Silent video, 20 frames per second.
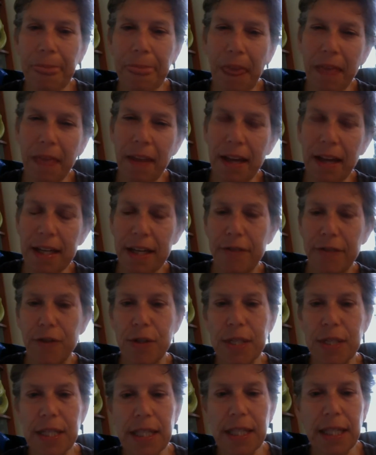the idea of
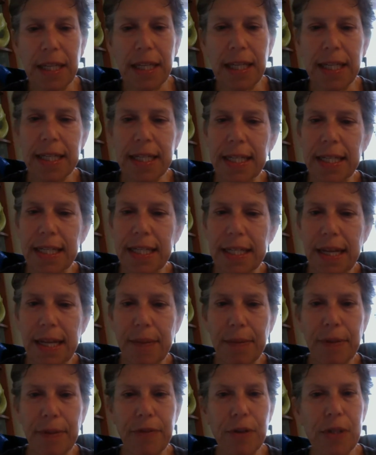utility, it's an
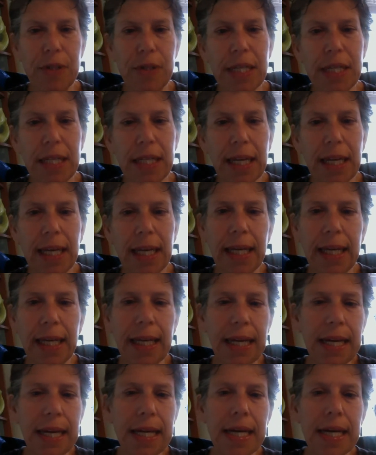example of utility,